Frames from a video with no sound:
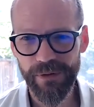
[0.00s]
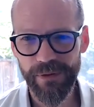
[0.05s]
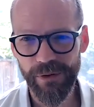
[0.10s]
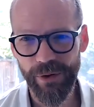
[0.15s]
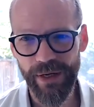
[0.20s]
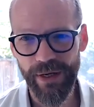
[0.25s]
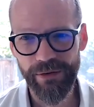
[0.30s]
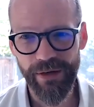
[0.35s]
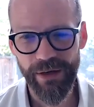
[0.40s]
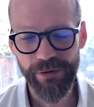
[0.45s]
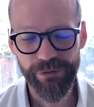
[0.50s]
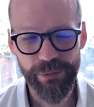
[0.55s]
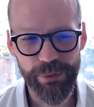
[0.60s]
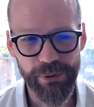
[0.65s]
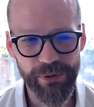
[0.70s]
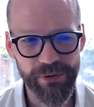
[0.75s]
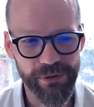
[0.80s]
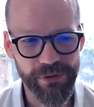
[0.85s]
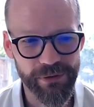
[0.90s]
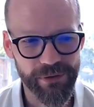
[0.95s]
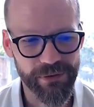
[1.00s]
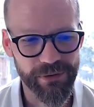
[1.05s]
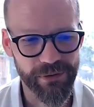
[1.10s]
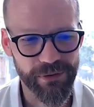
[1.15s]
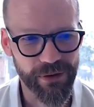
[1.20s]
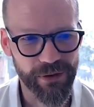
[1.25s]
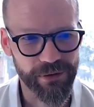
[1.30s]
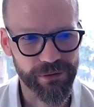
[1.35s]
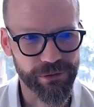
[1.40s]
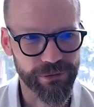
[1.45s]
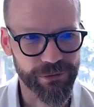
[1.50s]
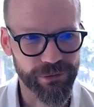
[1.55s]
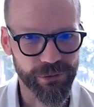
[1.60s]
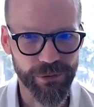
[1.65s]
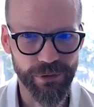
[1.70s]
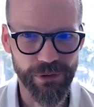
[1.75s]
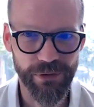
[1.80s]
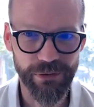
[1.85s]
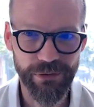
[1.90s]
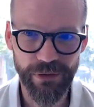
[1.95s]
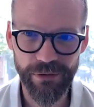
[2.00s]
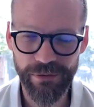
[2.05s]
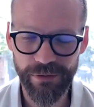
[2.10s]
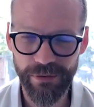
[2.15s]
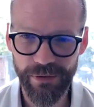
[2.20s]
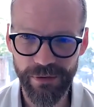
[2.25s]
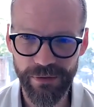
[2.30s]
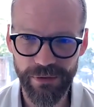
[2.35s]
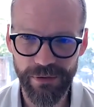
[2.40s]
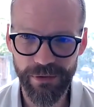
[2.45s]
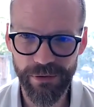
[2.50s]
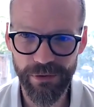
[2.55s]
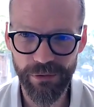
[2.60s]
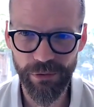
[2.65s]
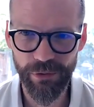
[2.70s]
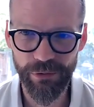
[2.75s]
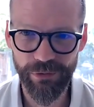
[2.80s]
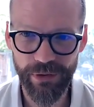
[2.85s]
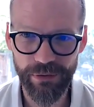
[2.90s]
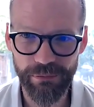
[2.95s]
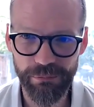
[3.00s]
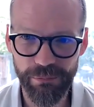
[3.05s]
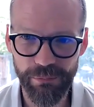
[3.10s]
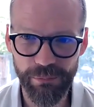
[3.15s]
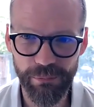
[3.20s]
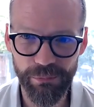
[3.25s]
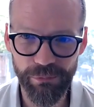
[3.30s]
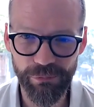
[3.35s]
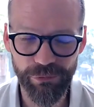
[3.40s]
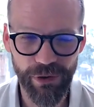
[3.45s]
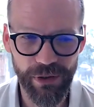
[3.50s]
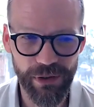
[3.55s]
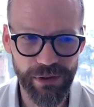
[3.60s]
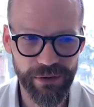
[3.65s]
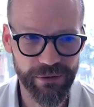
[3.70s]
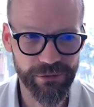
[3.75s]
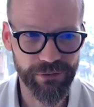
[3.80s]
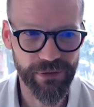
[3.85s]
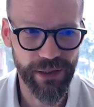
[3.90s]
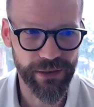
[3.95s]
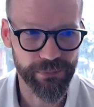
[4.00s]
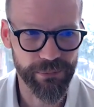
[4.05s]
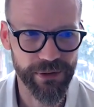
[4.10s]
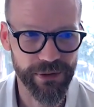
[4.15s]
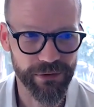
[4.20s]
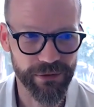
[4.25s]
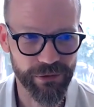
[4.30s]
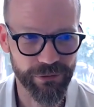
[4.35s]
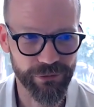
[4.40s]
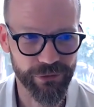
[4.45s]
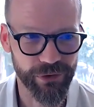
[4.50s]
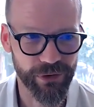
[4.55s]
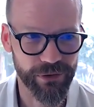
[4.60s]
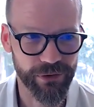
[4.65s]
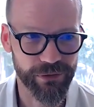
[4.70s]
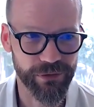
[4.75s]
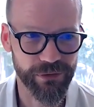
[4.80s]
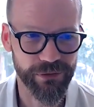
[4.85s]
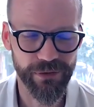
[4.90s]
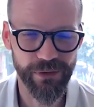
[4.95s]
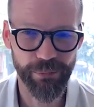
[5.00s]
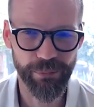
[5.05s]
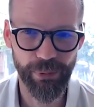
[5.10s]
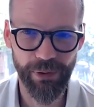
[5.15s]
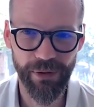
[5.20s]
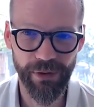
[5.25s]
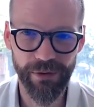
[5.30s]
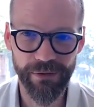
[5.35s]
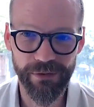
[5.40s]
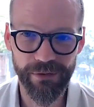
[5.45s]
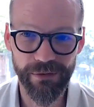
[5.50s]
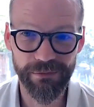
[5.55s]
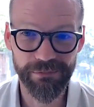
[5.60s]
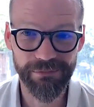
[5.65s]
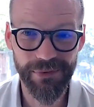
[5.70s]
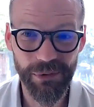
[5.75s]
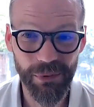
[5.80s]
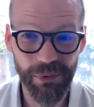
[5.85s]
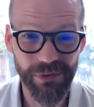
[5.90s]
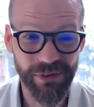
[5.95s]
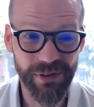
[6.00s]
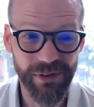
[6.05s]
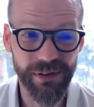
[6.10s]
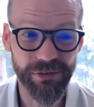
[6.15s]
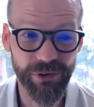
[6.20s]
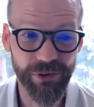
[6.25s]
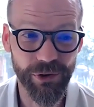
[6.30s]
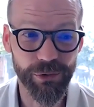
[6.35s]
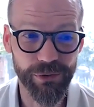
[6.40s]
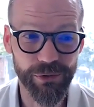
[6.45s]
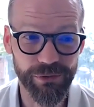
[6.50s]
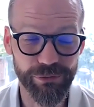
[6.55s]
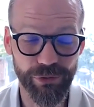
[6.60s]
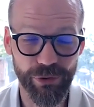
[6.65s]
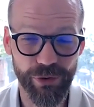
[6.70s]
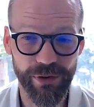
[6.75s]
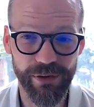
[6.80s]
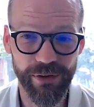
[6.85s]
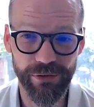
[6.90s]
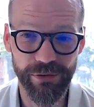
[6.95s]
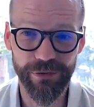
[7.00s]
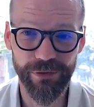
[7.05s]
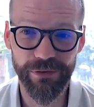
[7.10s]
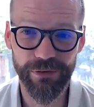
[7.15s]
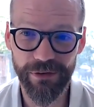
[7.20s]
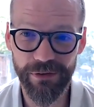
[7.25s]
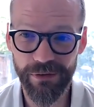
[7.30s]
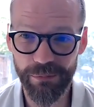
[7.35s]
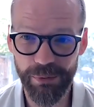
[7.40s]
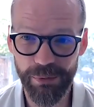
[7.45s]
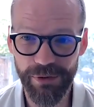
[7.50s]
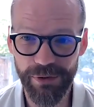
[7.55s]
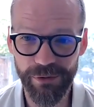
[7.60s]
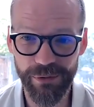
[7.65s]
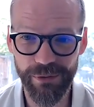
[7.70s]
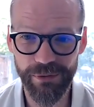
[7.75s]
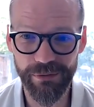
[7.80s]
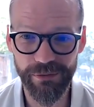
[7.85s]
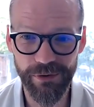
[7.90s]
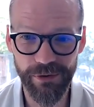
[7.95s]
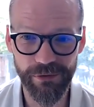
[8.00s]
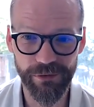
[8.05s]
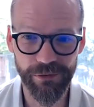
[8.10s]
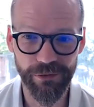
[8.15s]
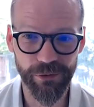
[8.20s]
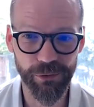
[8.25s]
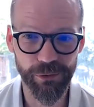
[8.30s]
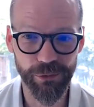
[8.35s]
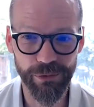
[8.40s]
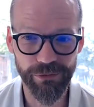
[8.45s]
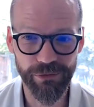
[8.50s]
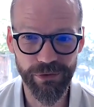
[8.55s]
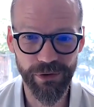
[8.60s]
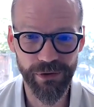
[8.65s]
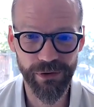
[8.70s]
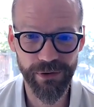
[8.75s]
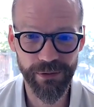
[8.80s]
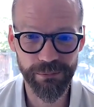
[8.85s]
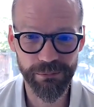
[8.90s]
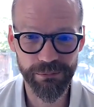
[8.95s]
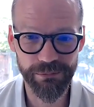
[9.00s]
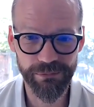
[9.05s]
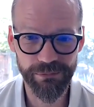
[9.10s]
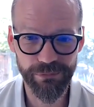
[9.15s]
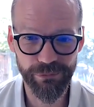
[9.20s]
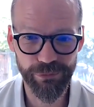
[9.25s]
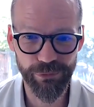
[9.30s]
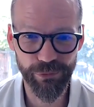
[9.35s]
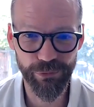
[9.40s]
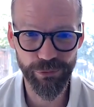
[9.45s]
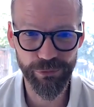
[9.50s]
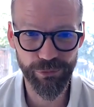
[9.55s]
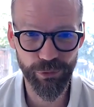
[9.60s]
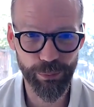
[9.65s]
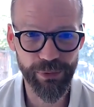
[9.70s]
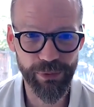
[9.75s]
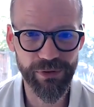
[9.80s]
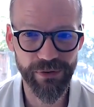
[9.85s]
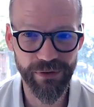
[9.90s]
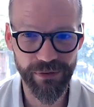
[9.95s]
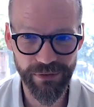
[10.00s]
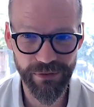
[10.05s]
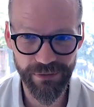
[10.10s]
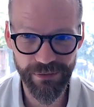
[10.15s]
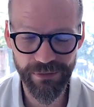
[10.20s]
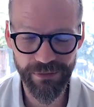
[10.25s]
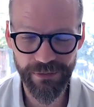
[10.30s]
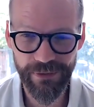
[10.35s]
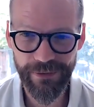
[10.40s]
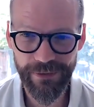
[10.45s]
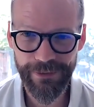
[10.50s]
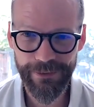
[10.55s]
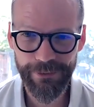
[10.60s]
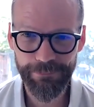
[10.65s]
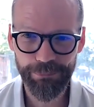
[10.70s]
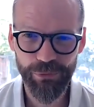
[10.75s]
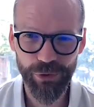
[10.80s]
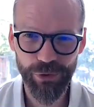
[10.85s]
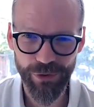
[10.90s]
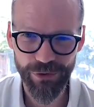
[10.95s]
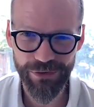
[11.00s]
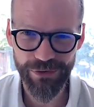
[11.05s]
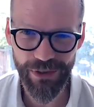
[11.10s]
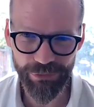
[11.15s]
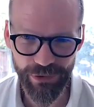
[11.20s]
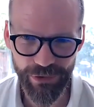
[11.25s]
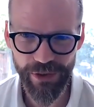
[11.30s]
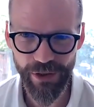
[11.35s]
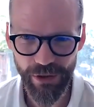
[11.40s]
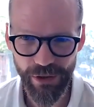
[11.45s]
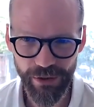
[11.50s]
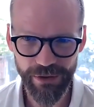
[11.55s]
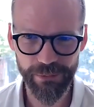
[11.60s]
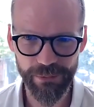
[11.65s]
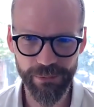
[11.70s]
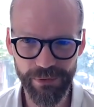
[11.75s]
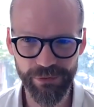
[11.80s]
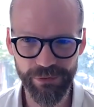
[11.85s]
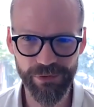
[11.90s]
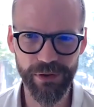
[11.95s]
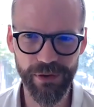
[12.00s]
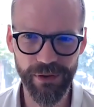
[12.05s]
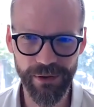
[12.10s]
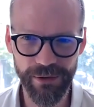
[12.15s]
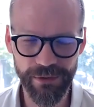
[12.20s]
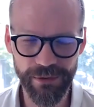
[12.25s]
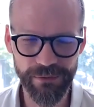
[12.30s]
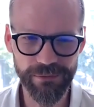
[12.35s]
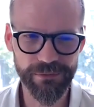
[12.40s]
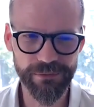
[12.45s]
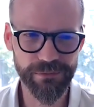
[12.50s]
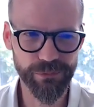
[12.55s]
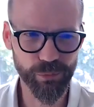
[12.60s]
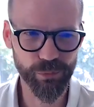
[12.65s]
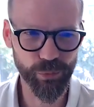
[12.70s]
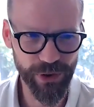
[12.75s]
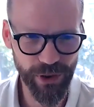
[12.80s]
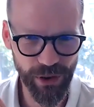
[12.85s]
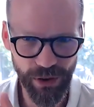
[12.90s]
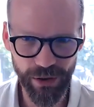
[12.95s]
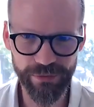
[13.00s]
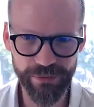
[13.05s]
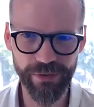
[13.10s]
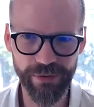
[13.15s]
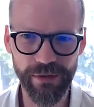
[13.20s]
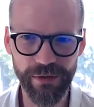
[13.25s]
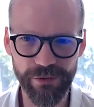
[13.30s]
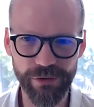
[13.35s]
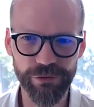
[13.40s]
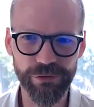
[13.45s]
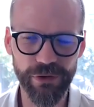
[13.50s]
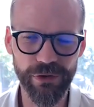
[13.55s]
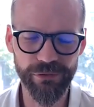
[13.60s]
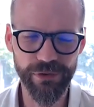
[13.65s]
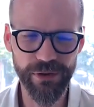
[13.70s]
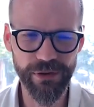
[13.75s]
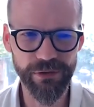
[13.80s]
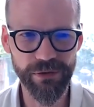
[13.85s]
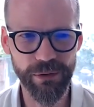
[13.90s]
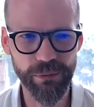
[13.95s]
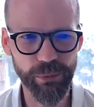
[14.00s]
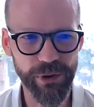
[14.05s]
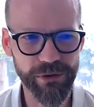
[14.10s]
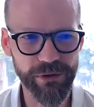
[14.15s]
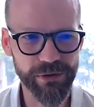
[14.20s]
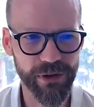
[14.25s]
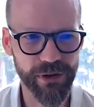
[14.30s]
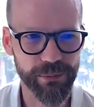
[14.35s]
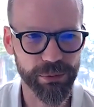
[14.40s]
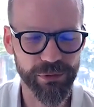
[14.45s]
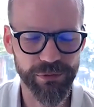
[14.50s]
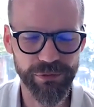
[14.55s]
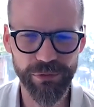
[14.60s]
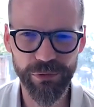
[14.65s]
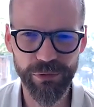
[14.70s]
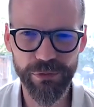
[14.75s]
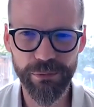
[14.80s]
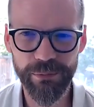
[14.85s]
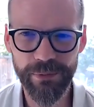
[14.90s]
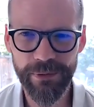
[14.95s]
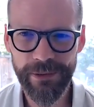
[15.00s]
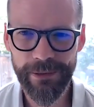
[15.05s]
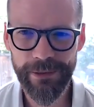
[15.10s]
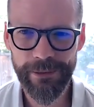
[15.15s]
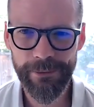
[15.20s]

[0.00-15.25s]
every business is a data-driven organization. I've had relatively animated conversations in the past. It's what CFOs and finance functions have been doing since the dawn of time for businesses. So there's definitely an argument of saying we are data-driven in some way, shape, or form.